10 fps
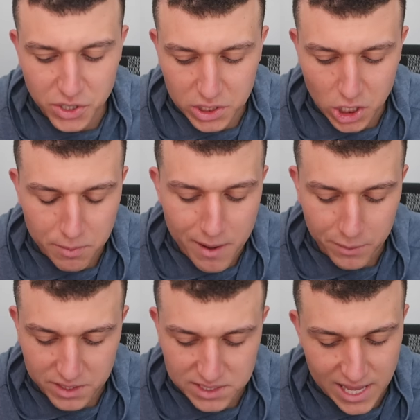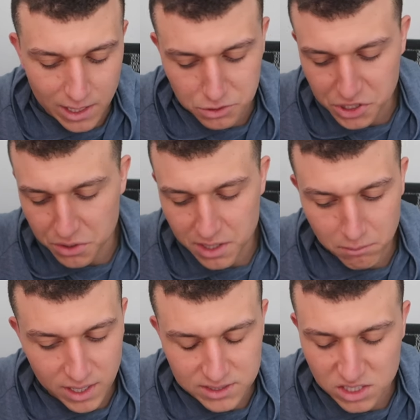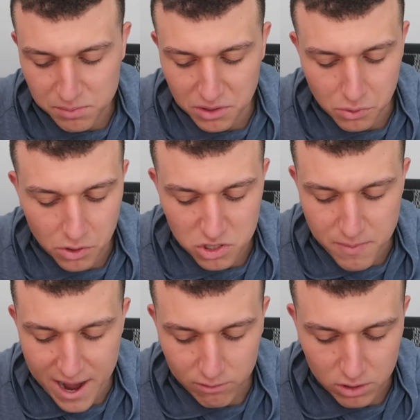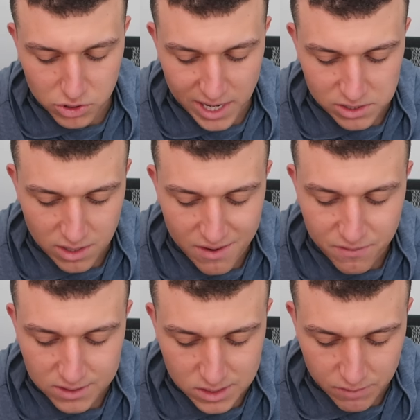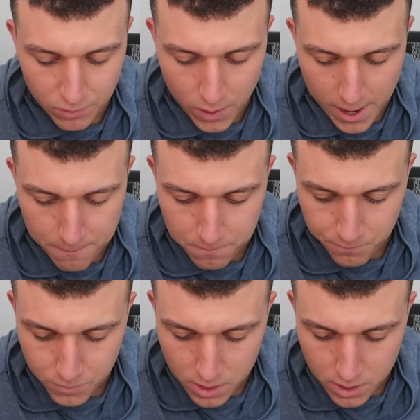You can look me up with the state. It'll show with to you. I'm licensed, been through all those background checks, all that fun stuff, okay? Yeah.